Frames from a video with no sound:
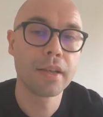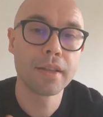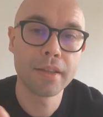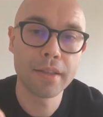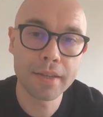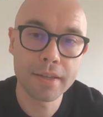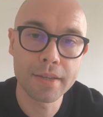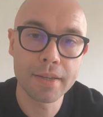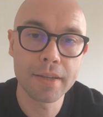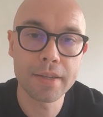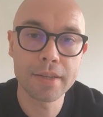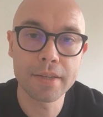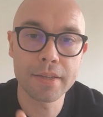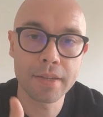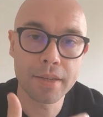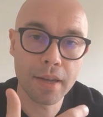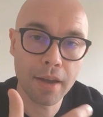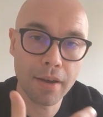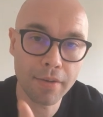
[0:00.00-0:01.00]
this
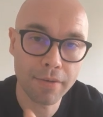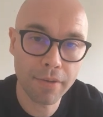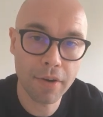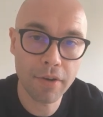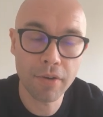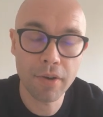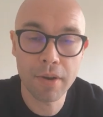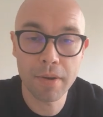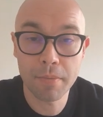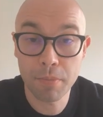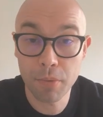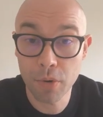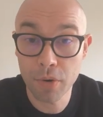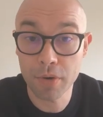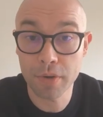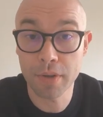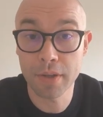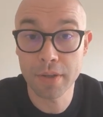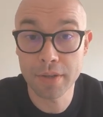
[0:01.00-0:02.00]
is a very
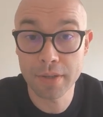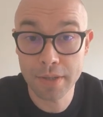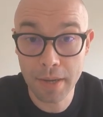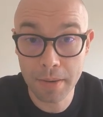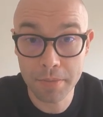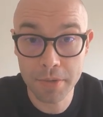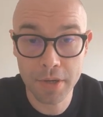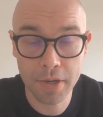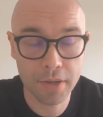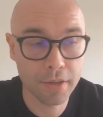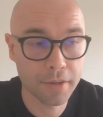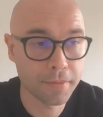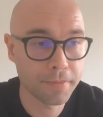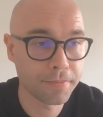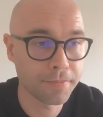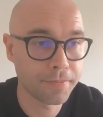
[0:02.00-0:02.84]
important subject.